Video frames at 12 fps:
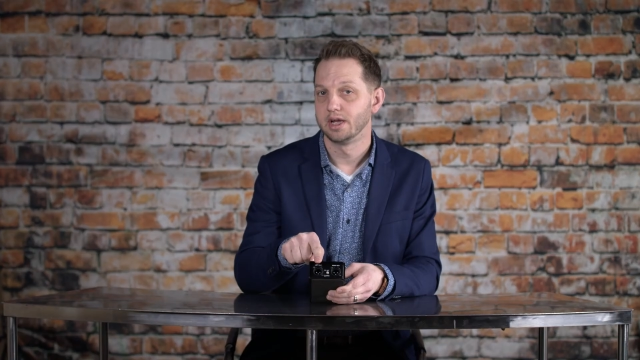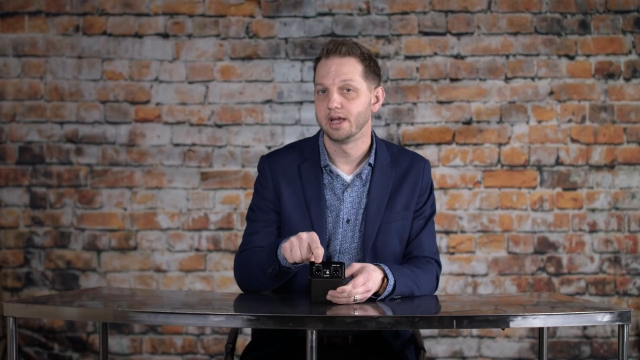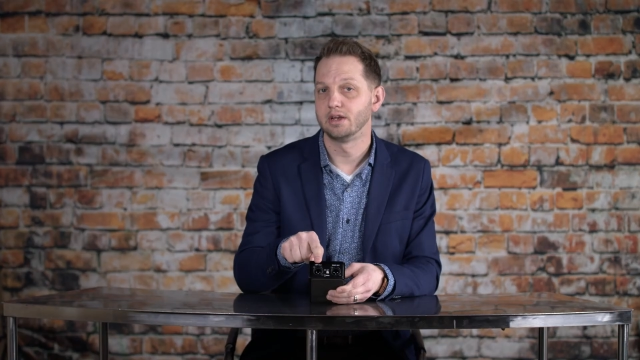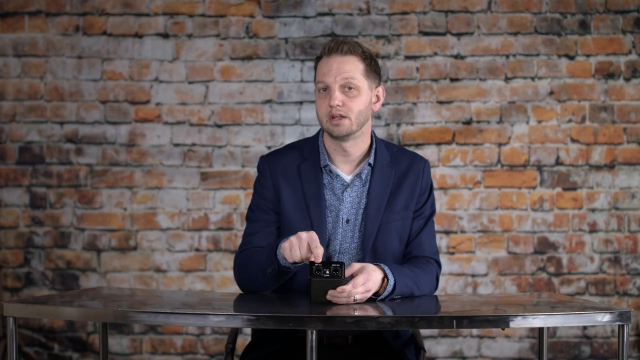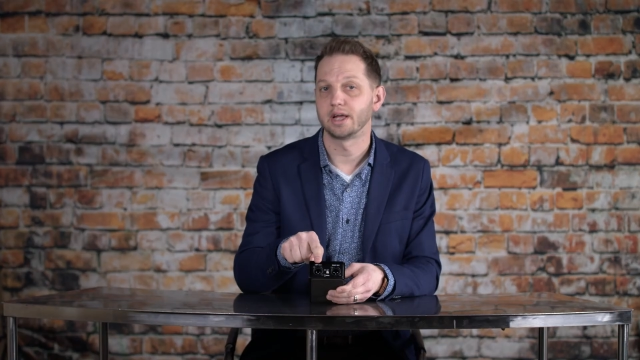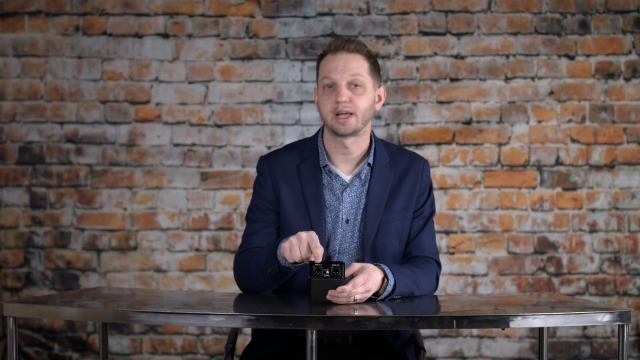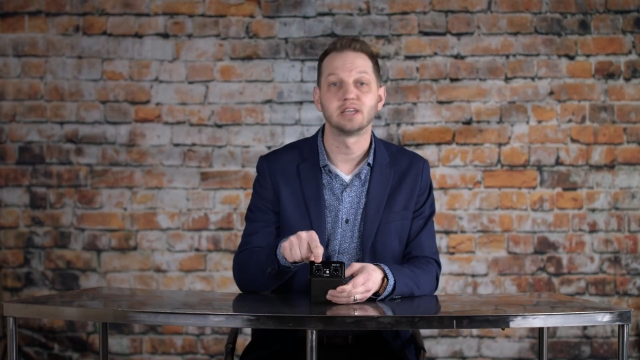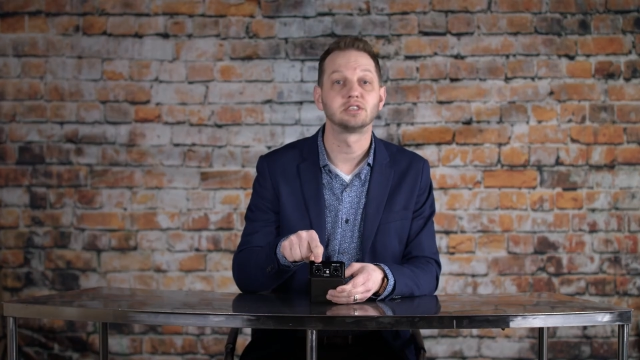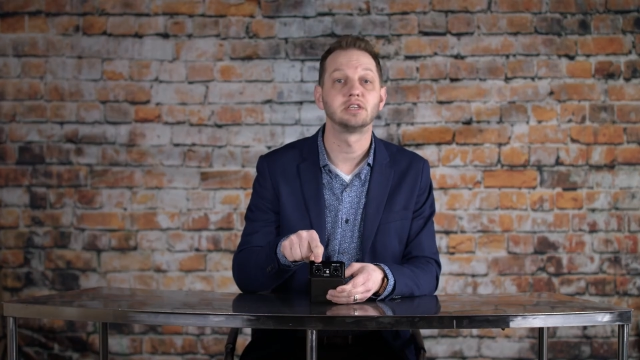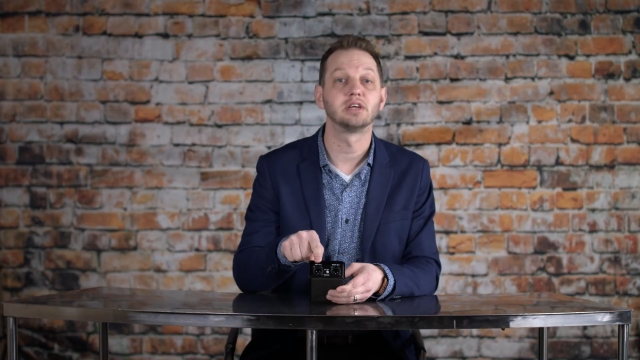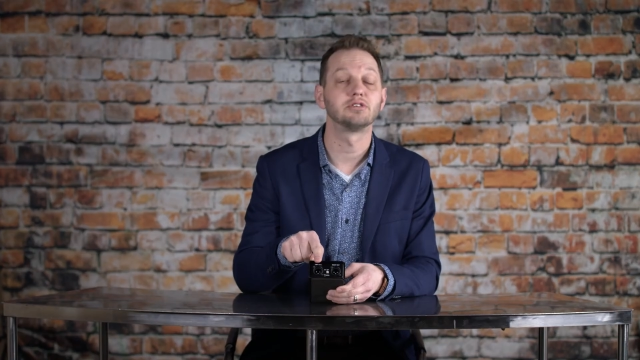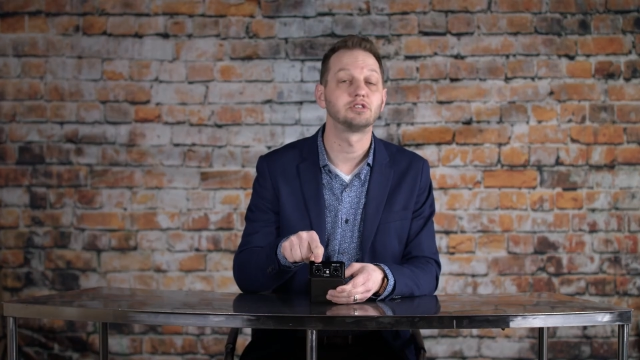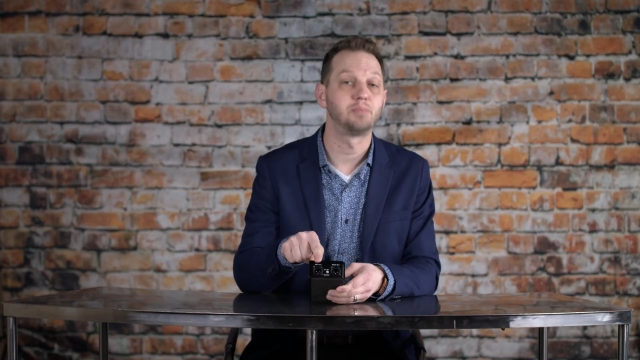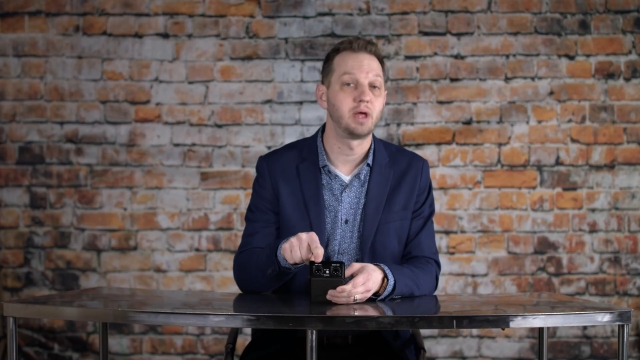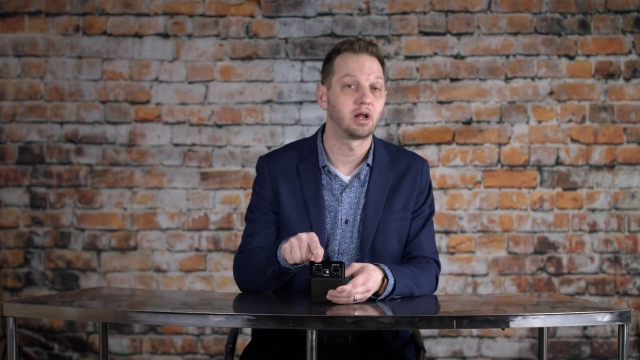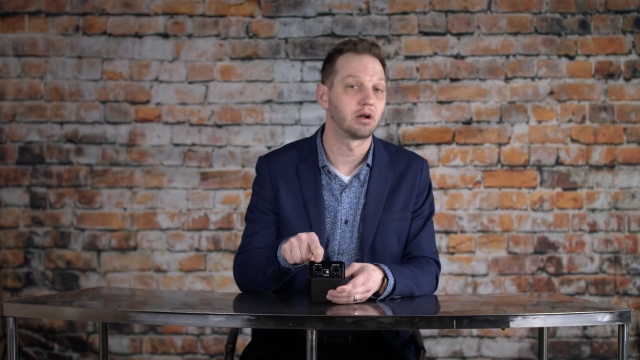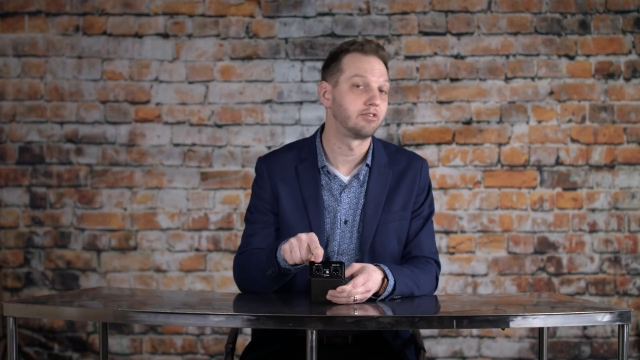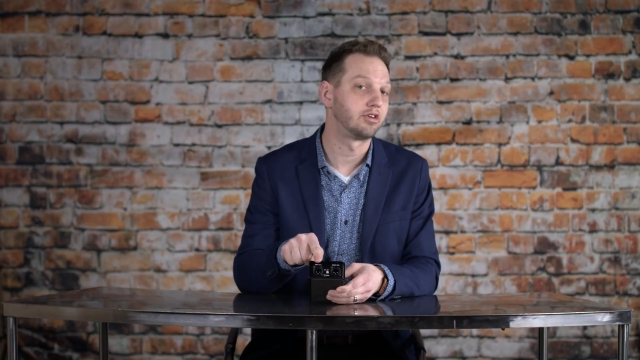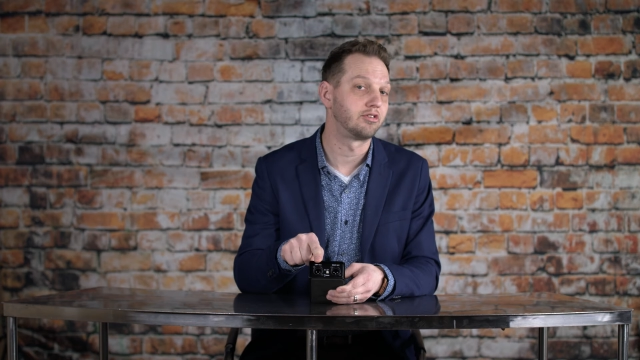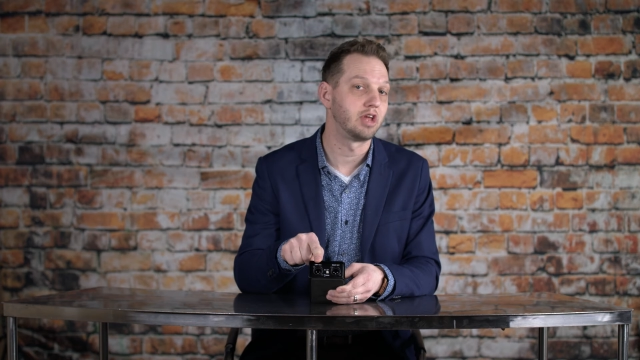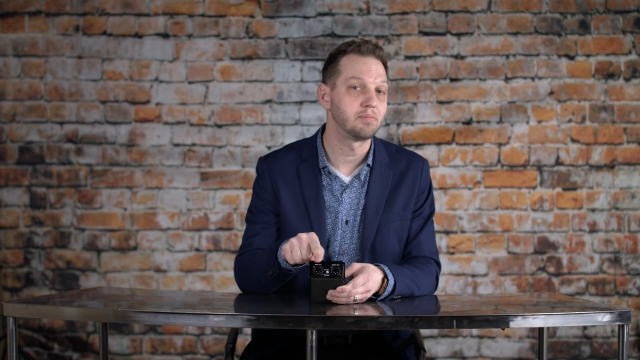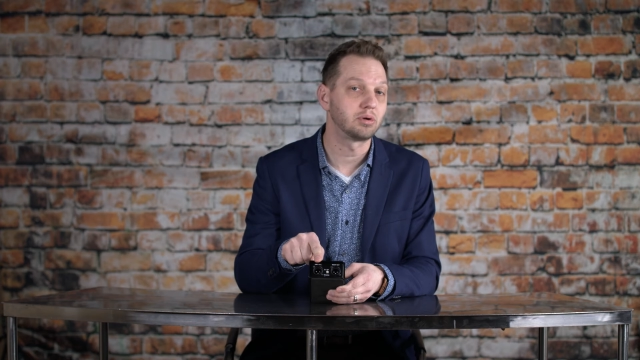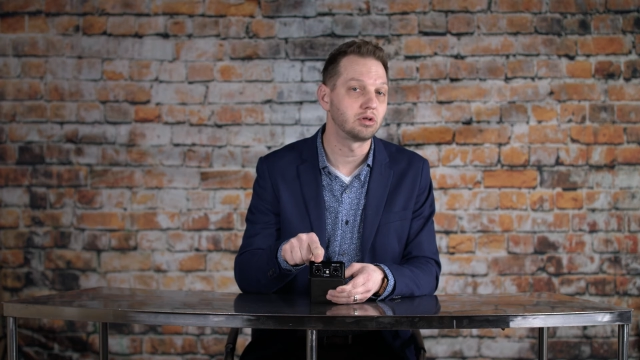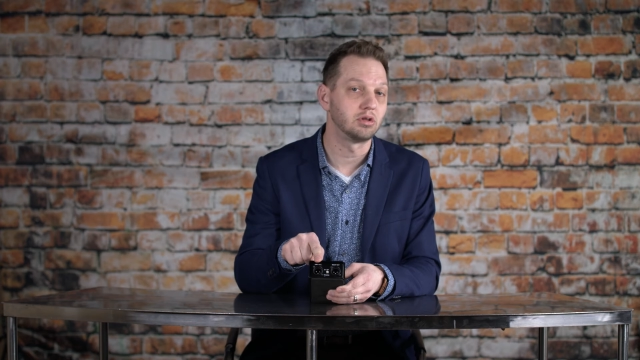into like a single speaker as a
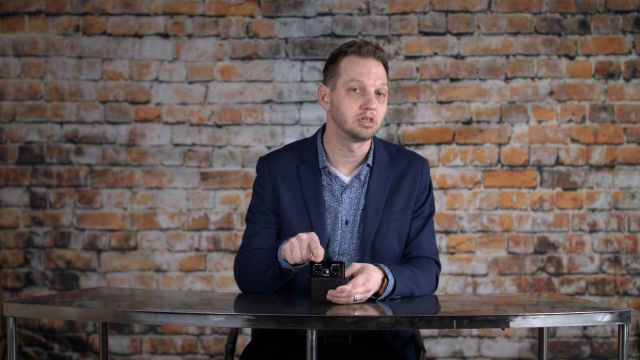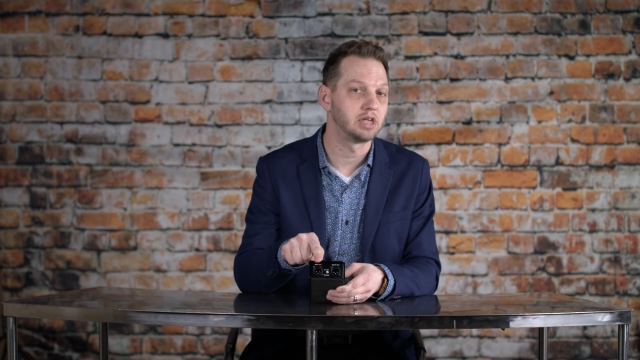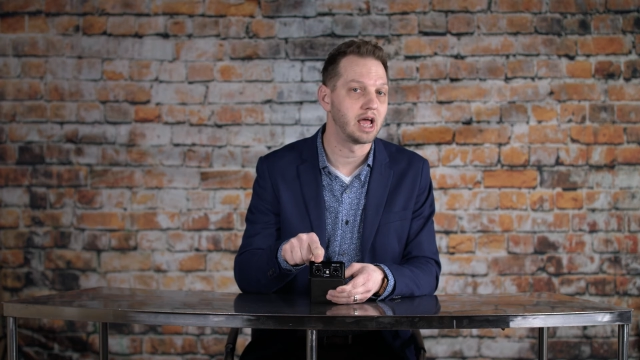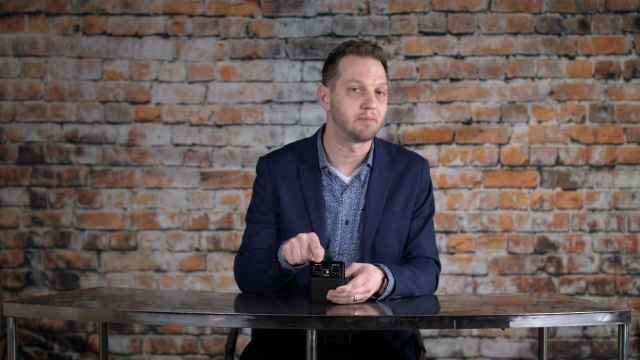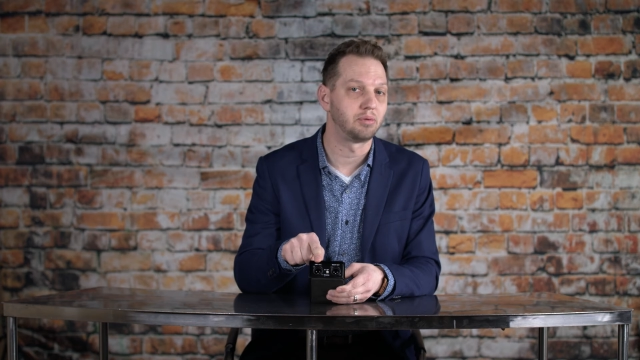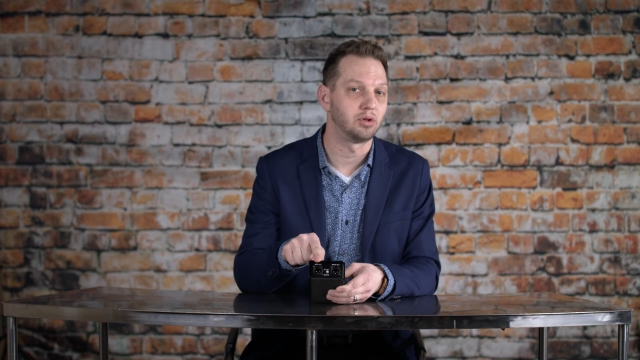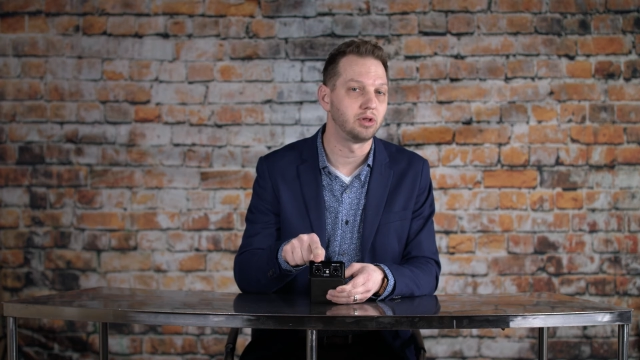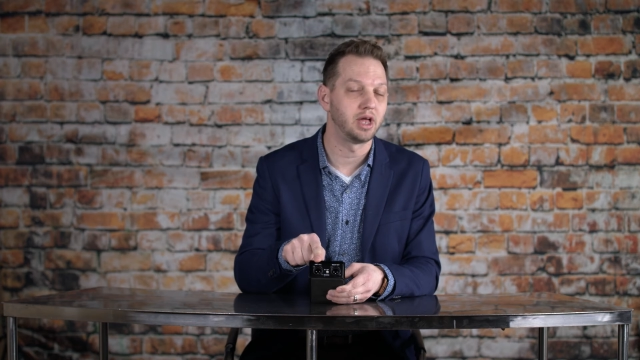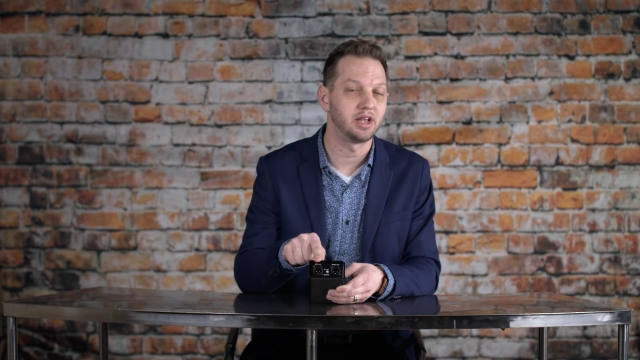typical example,